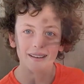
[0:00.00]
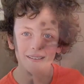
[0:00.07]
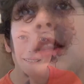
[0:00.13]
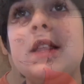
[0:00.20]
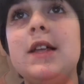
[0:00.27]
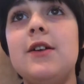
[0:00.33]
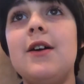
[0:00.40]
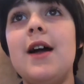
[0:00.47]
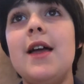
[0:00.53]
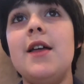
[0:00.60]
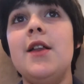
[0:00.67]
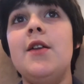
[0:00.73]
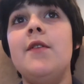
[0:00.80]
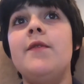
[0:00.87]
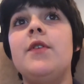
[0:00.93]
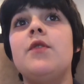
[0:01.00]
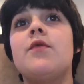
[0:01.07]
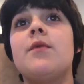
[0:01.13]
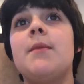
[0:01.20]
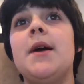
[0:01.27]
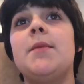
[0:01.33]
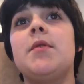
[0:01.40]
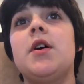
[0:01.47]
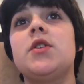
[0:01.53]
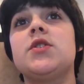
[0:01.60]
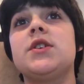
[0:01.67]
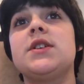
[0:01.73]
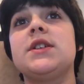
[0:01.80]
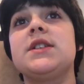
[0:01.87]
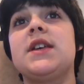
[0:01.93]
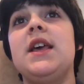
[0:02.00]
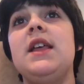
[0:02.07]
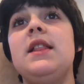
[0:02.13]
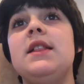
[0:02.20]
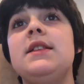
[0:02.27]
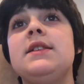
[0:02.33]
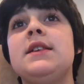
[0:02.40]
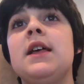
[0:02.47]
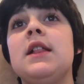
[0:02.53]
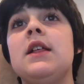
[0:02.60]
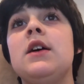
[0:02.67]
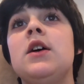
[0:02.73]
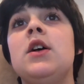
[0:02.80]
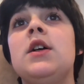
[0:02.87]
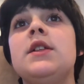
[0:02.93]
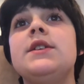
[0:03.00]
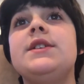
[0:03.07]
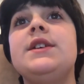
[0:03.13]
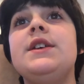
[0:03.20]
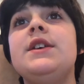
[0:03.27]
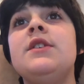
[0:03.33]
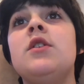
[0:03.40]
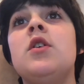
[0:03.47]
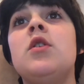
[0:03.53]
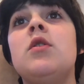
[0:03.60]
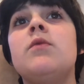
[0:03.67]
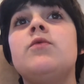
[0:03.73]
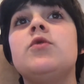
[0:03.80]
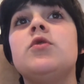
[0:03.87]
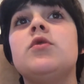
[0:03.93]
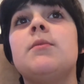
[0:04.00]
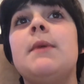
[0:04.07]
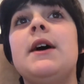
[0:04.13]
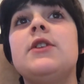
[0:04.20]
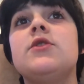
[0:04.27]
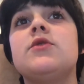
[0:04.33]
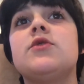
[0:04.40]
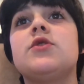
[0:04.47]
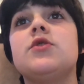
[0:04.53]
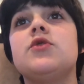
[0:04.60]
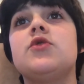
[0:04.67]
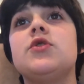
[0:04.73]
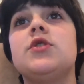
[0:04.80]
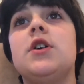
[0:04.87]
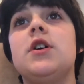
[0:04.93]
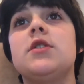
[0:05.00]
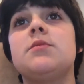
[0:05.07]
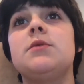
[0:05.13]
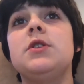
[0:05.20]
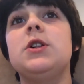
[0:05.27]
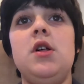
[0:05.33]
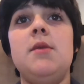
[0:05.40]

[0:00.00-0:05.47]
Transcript: Later, I am interviewed for my project as Caitlin Stella, CEO of Joe DiMaggio's Children's Hospital.